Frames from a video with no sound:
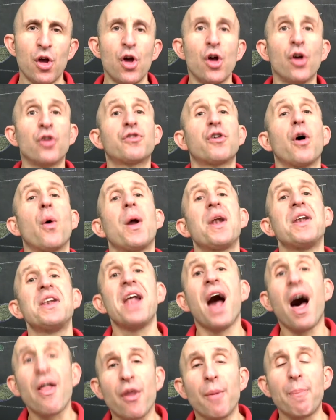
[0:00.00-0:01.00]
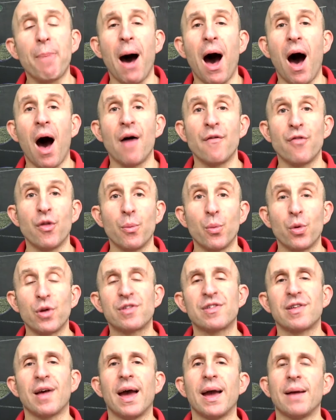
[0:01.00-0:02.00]
So another part of them would
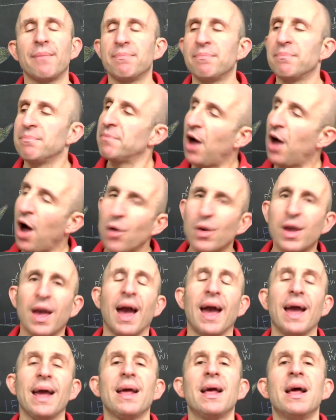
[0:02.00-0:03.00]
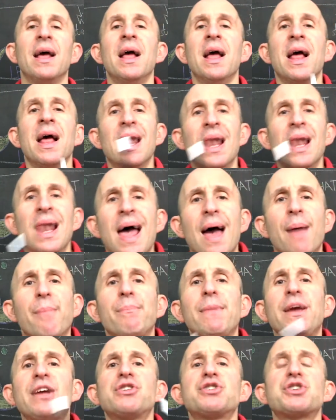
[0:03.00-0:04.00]
say, okay, let
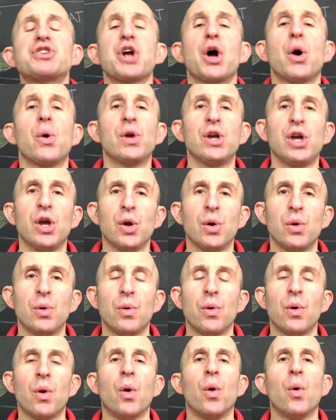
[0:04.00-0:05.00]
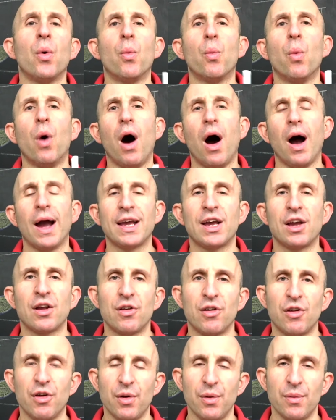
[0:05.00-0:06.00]
me show you what I
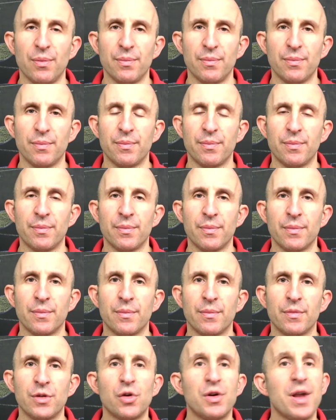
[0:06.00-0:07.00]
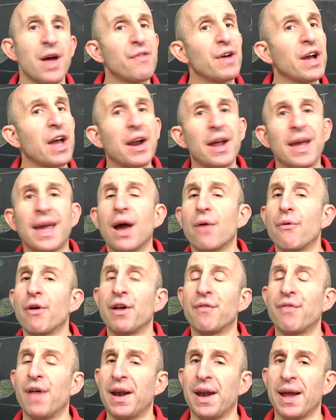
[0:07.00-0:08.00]
can do. You're never going to get rid
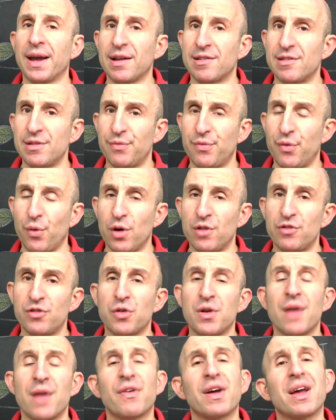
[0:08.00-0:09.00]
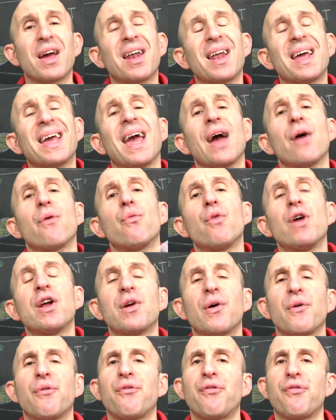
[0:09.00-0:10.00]
of that negative voice. You're never going to get rid
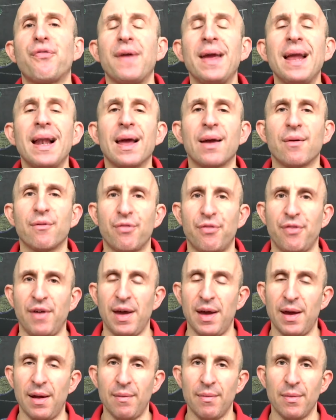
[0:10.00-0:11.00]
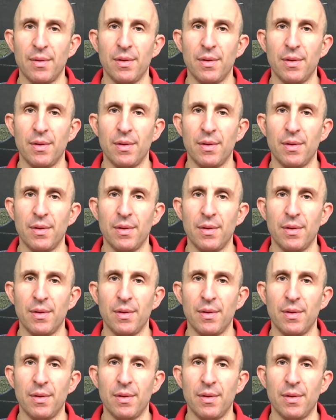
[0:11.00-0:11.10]
of feeling fear.